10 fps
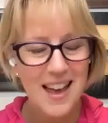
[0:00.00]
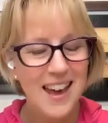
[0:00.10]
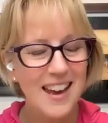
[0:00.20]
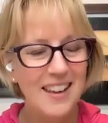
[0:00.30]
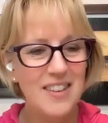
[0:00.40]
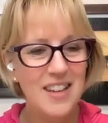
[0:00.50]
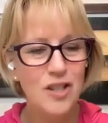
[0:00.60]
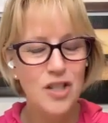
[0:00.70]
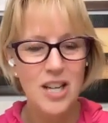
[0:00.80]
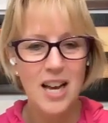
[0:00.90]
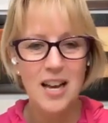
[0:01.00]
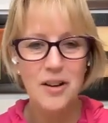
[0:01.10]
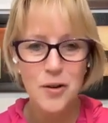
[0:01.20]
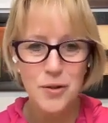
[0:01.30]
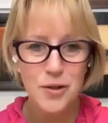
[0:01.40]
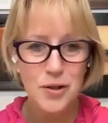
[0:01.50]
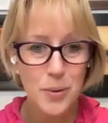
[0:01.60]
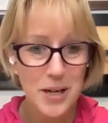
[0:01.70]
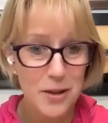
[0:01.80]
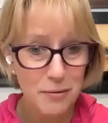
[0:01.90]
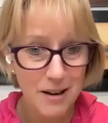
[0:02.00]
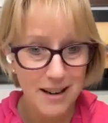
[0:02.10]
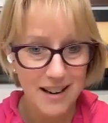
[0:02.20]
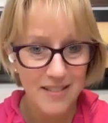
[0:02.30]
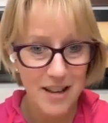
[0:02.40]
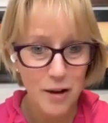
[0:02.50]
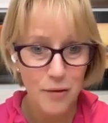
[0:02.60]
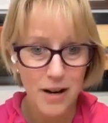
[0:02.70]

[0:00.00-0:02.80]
And then Sean, who's 23, and then Greg,